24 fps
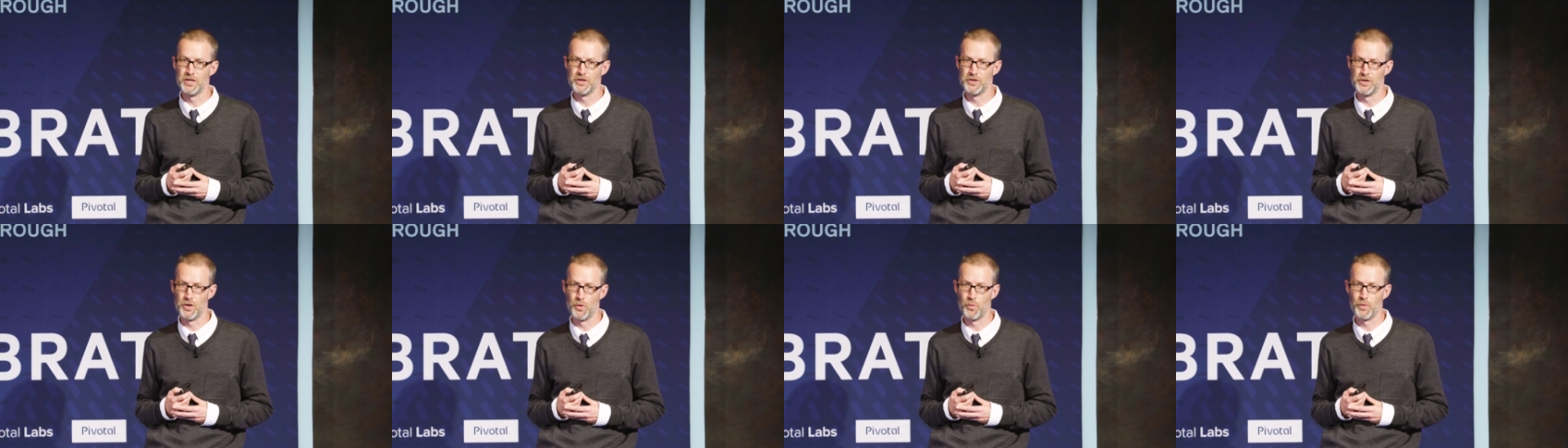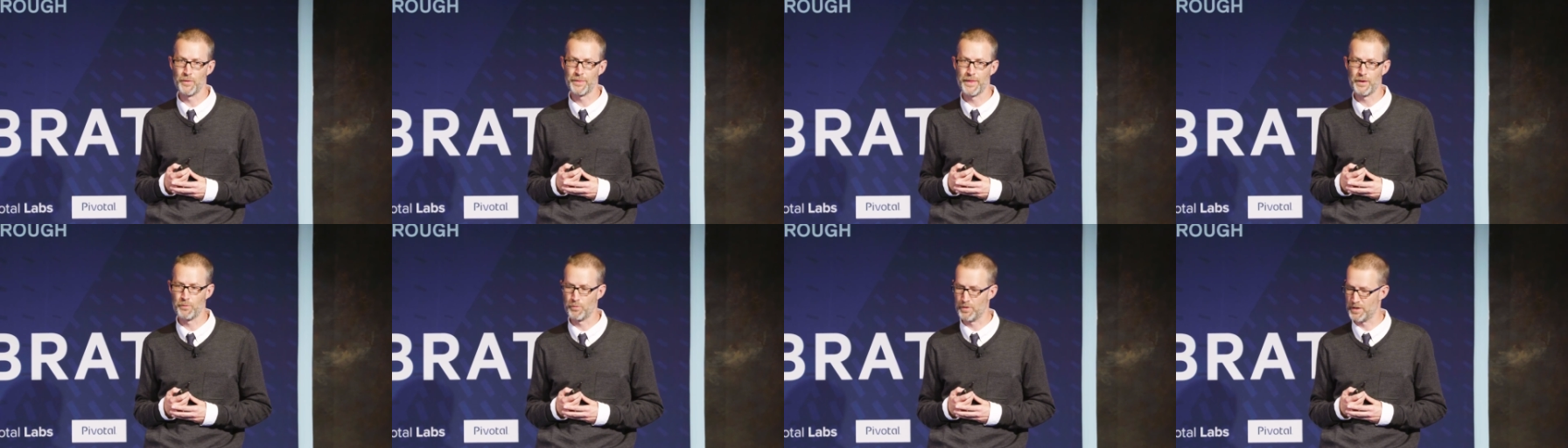to know
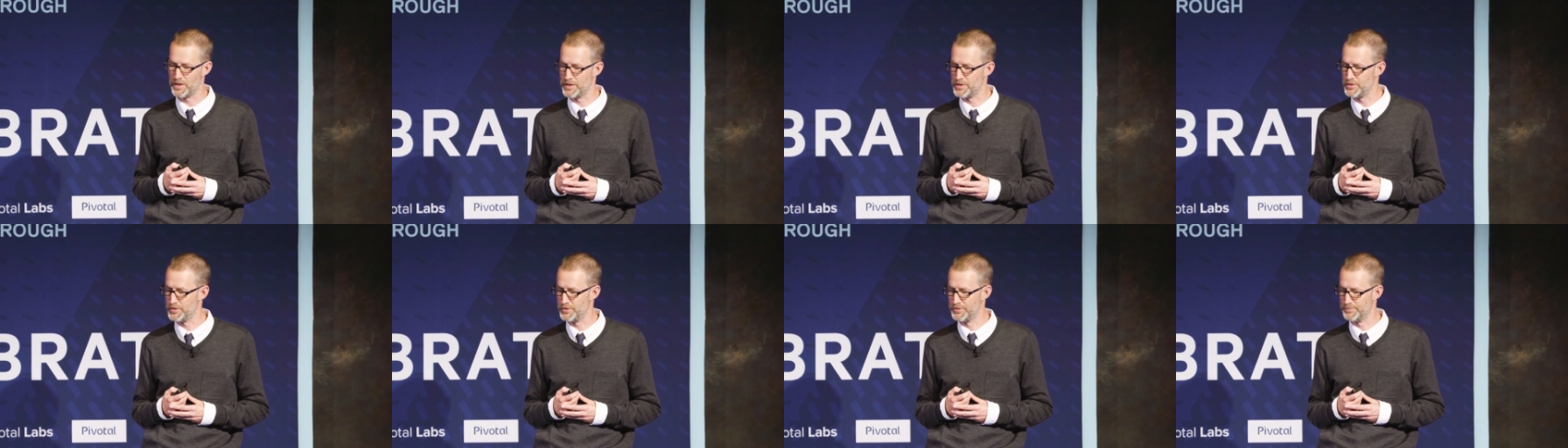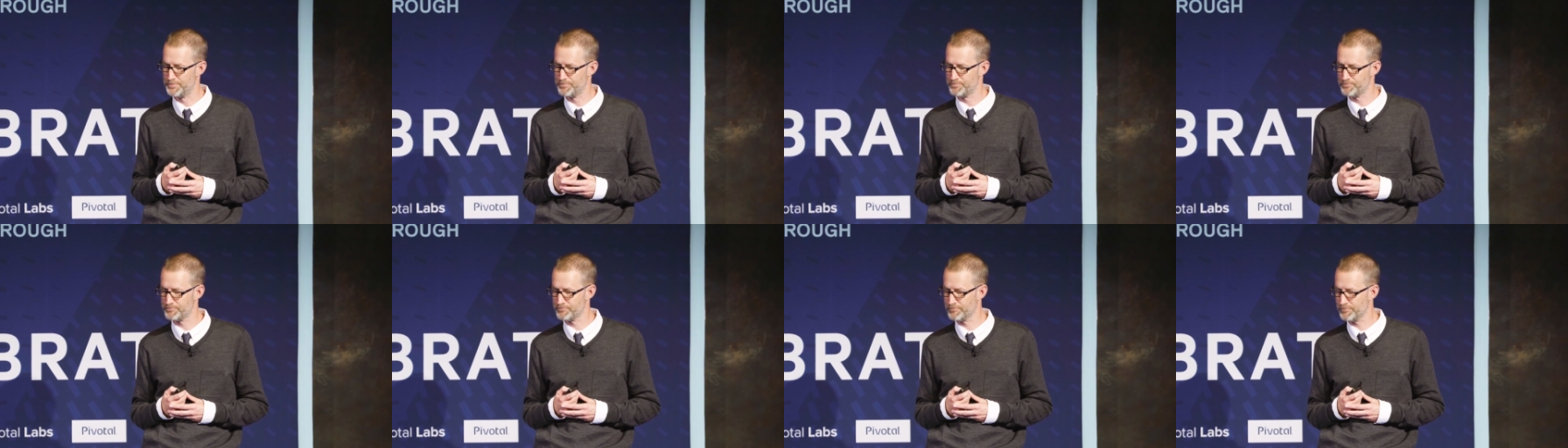what they want to
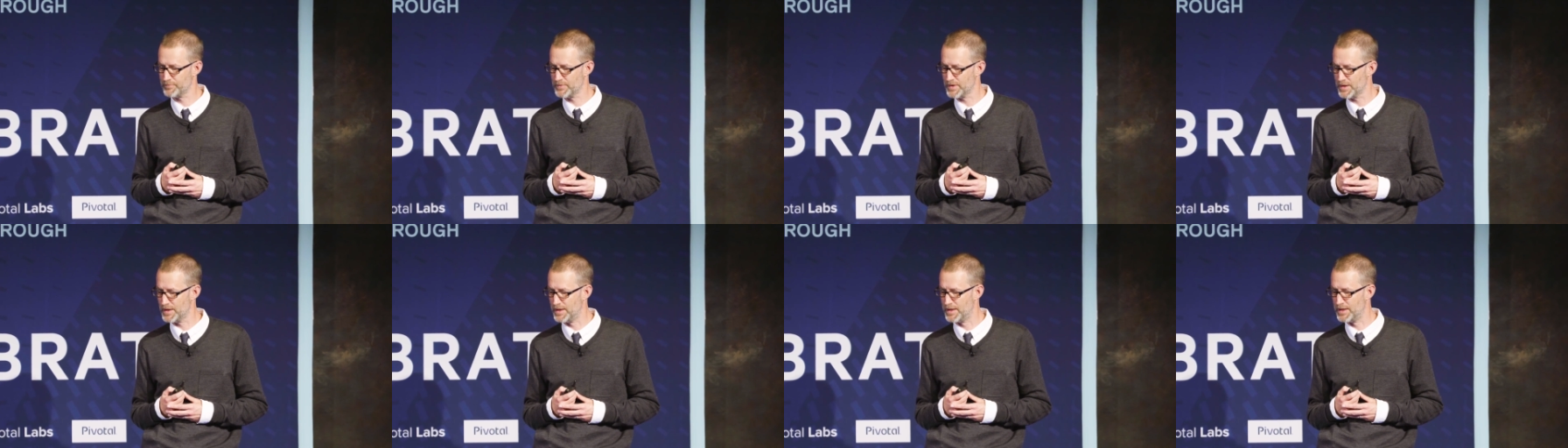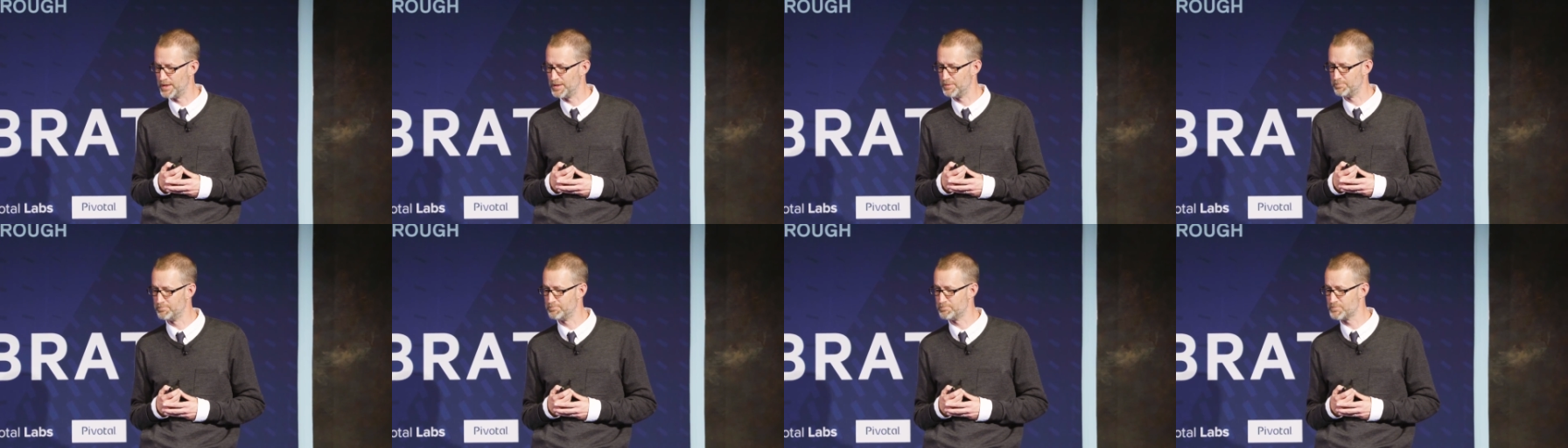do.
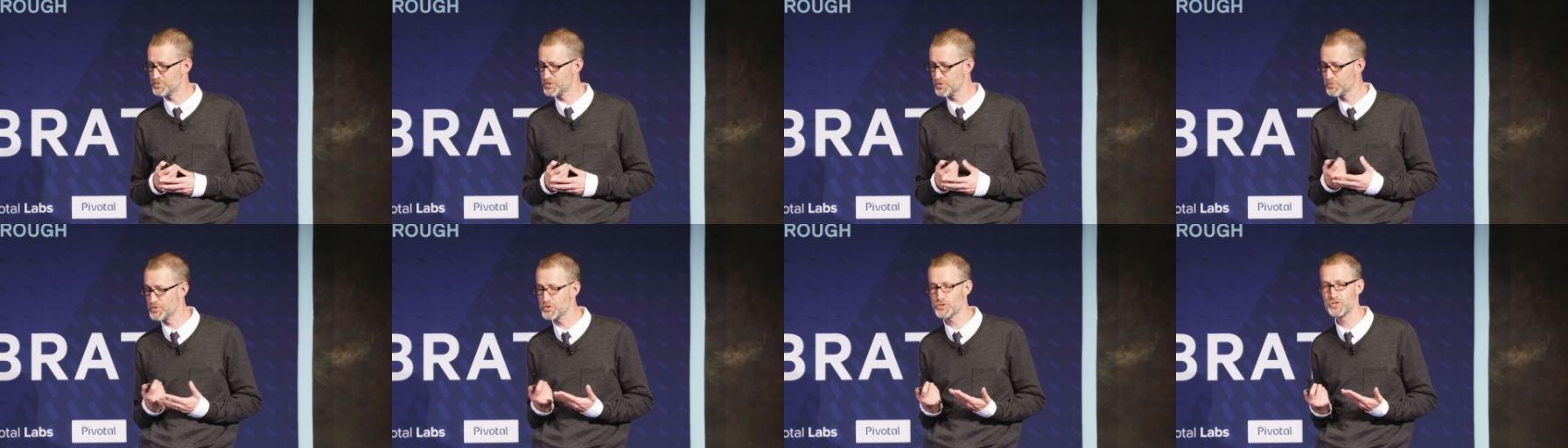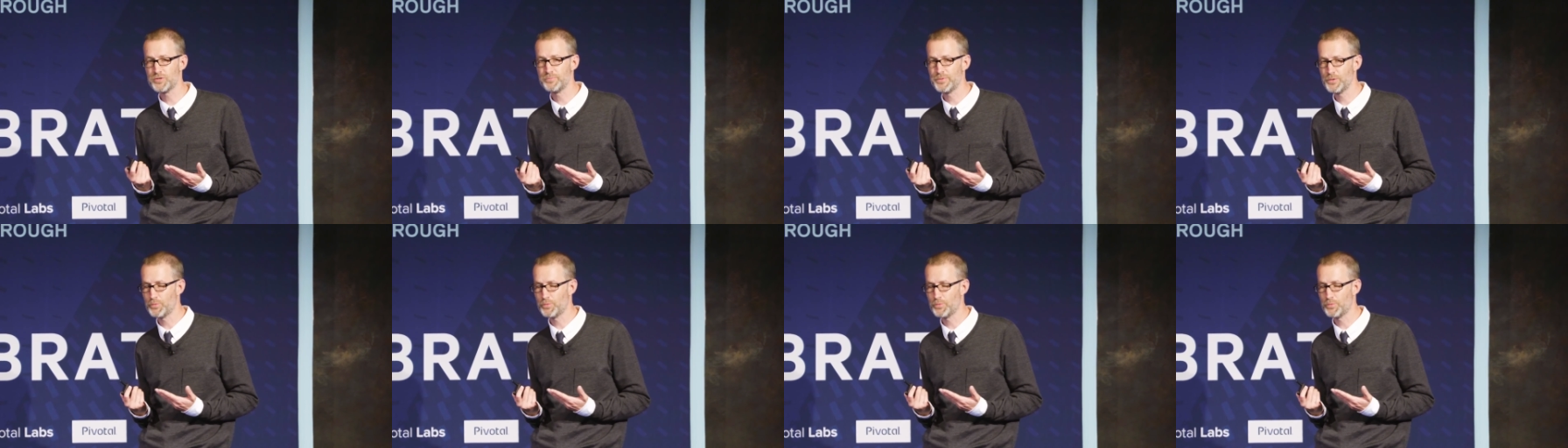Um, so this